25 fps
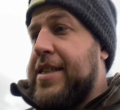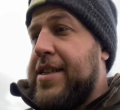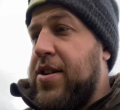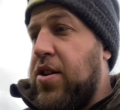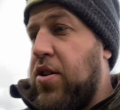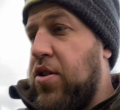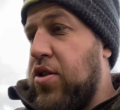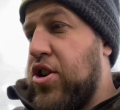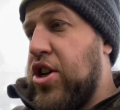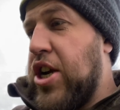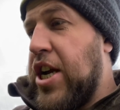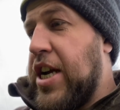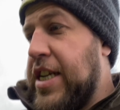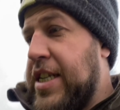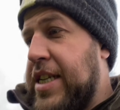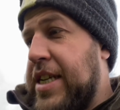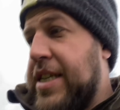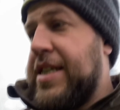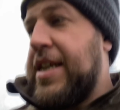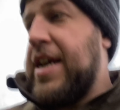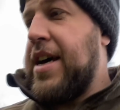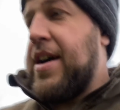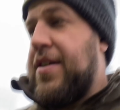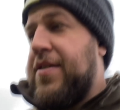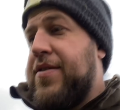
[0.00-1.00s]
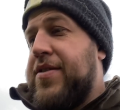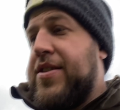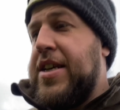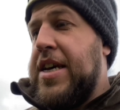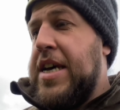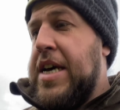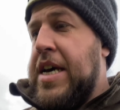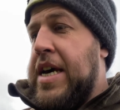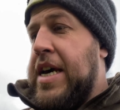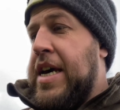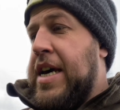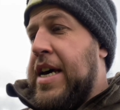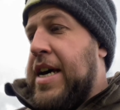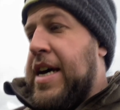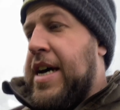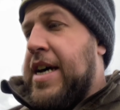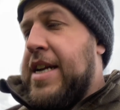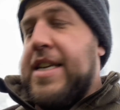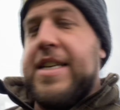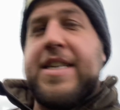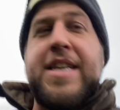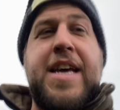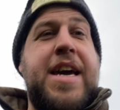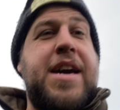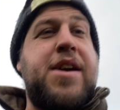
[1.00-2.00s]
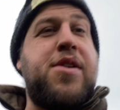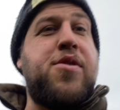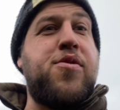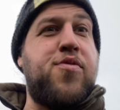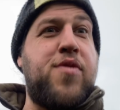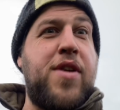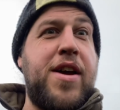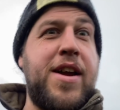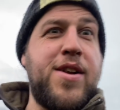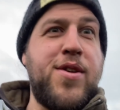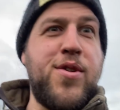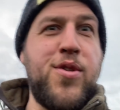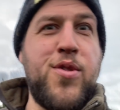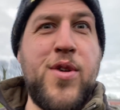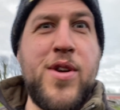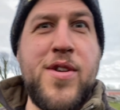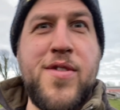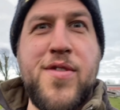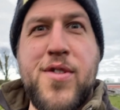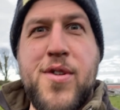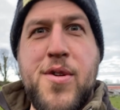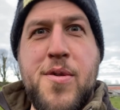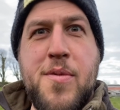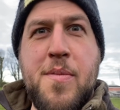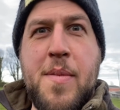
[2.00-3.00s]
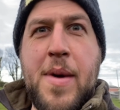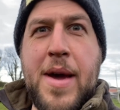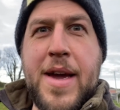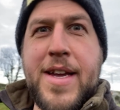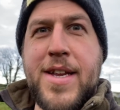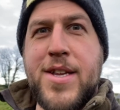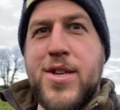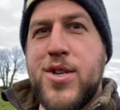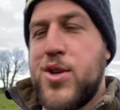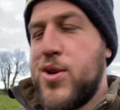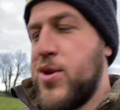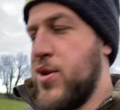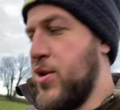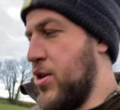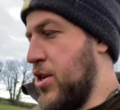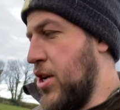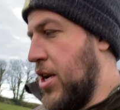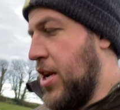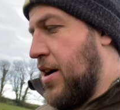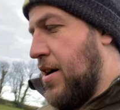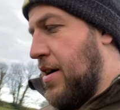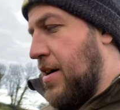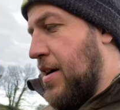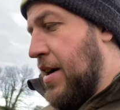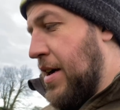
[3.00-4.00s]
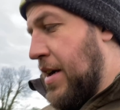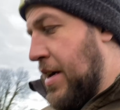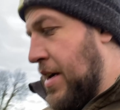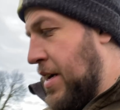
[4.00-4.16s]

not jinx ourselves and say it will rain all the way through May, June, July.